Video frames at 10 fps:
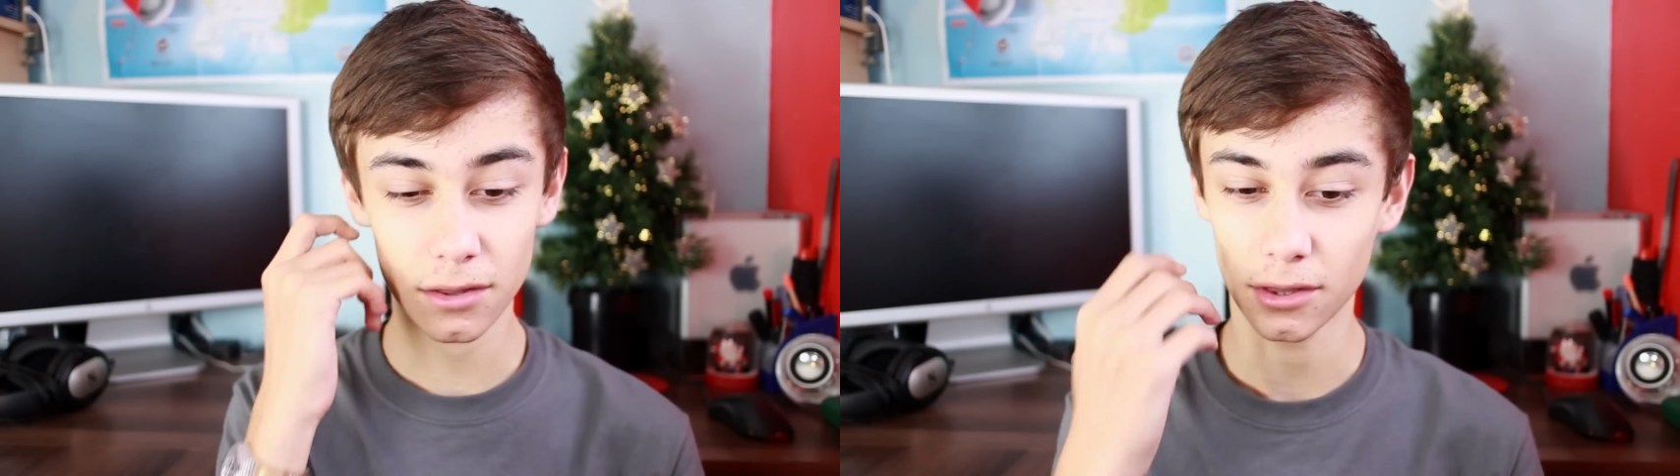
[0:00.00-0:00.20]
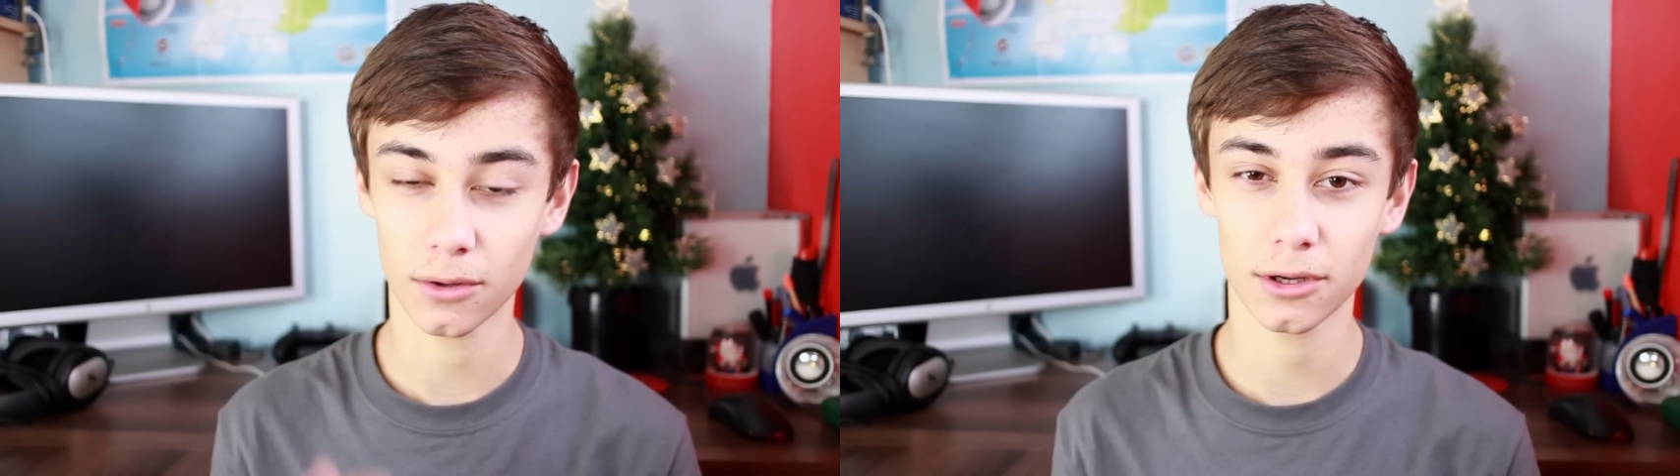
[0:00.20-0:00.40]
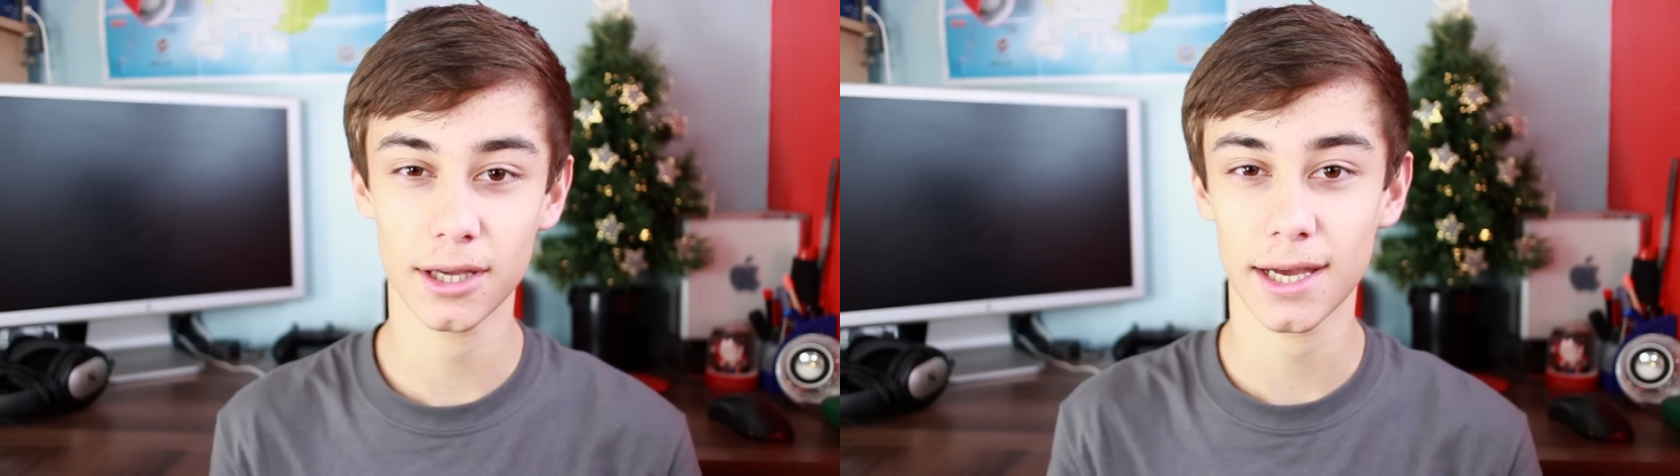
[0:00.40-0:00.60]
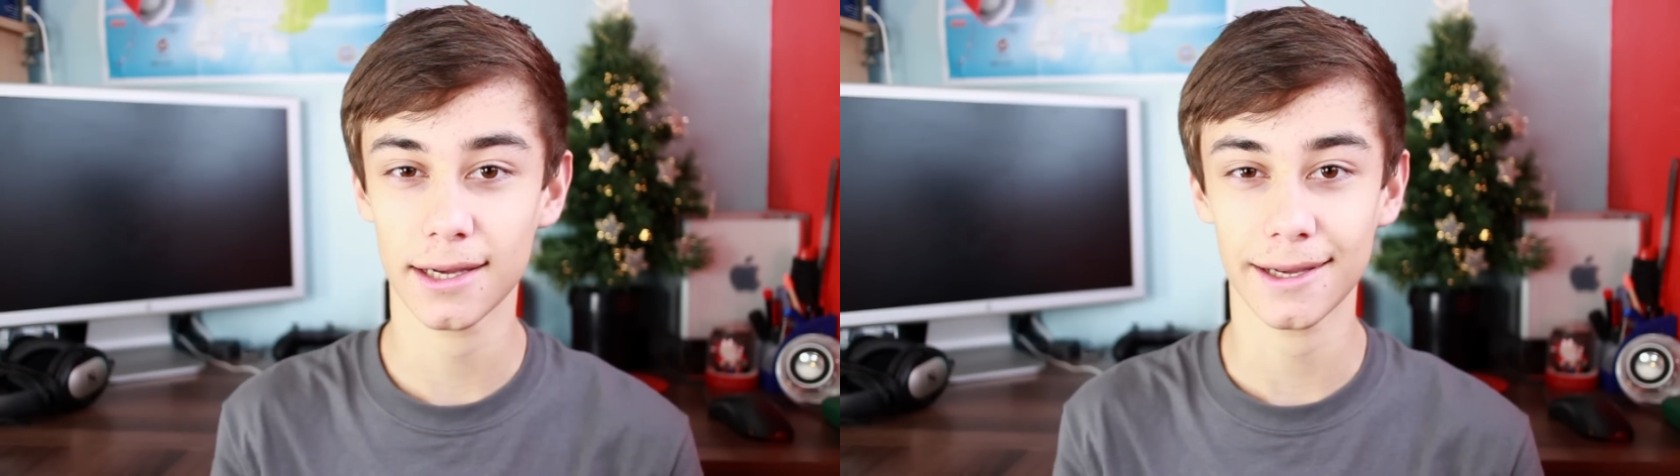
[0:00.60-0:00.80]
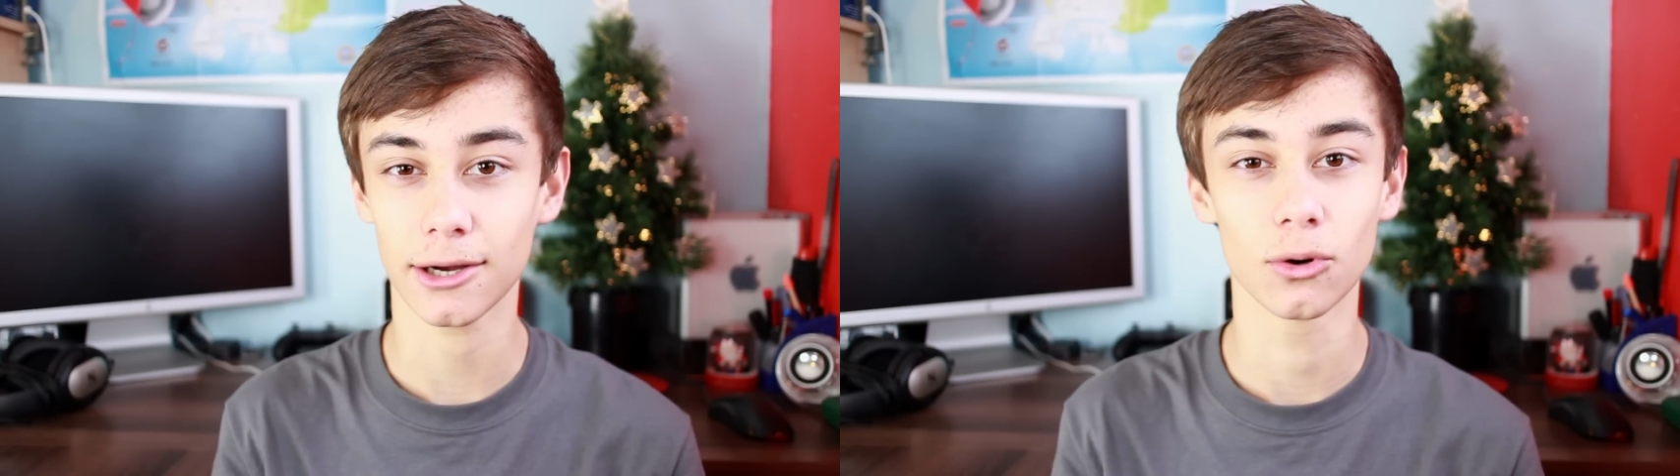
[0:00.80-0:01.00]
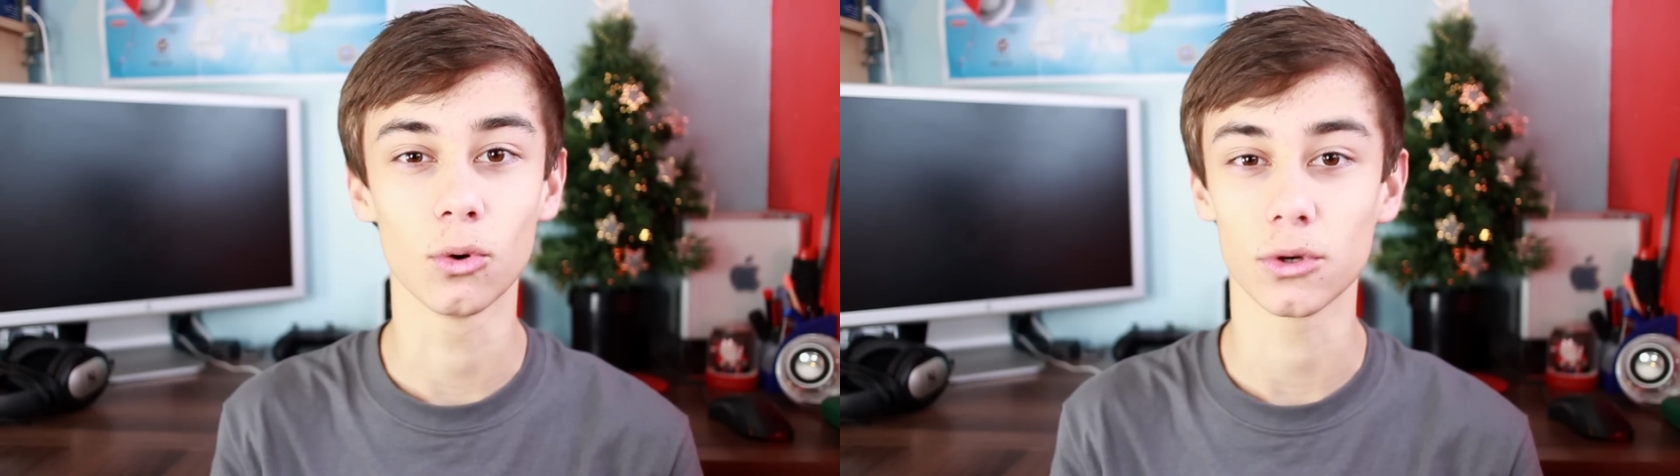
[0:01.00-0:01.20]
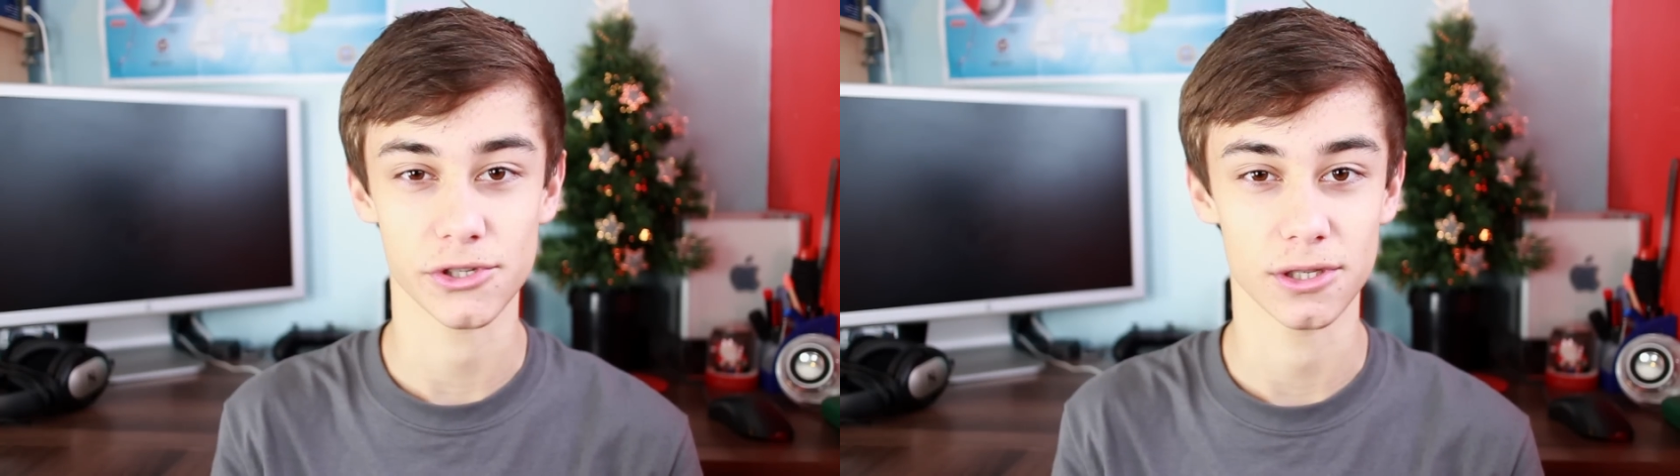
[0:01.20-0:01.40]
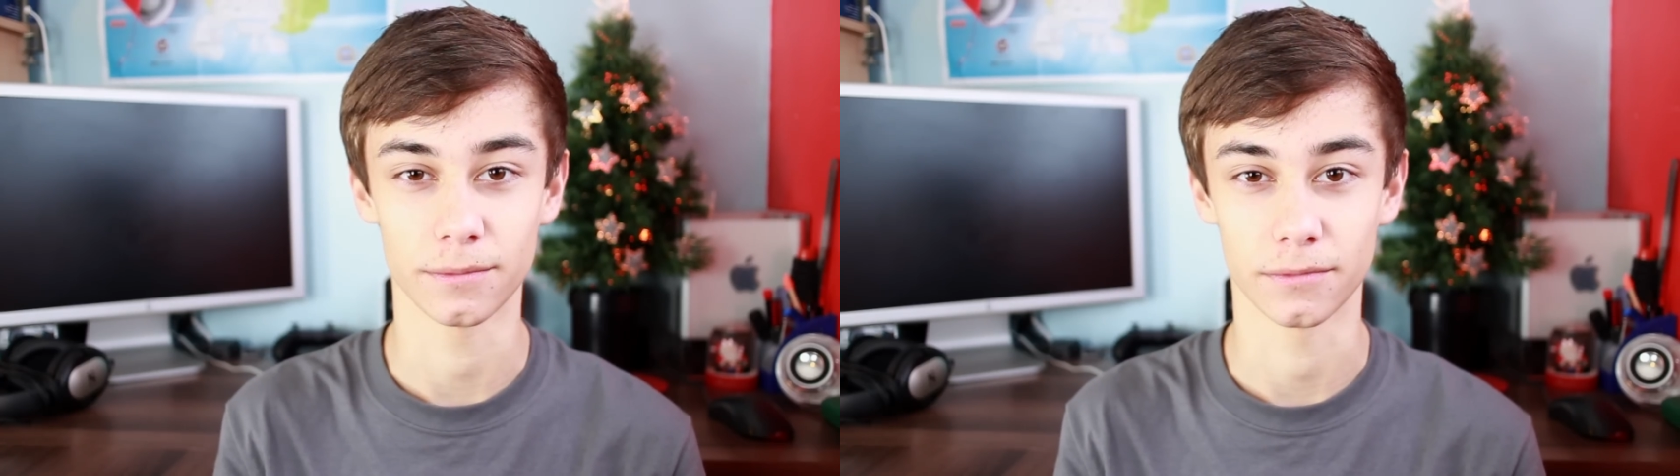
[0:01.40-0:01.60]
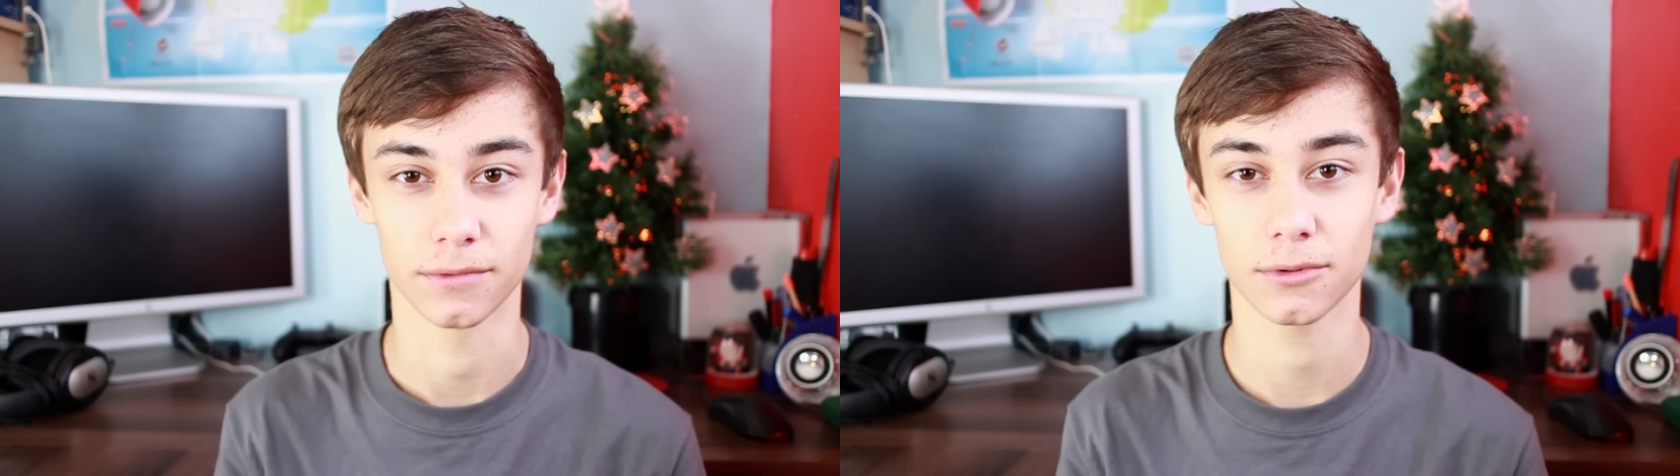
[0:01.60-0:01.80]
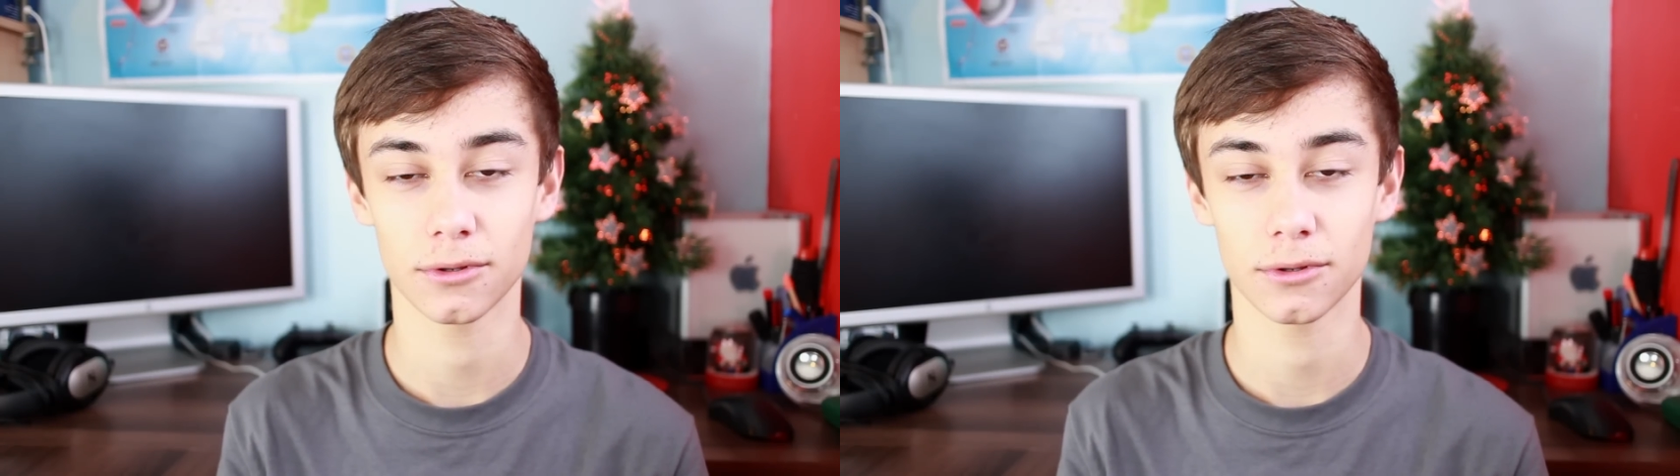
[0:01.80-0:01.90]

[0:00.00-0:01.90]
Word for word: The awesome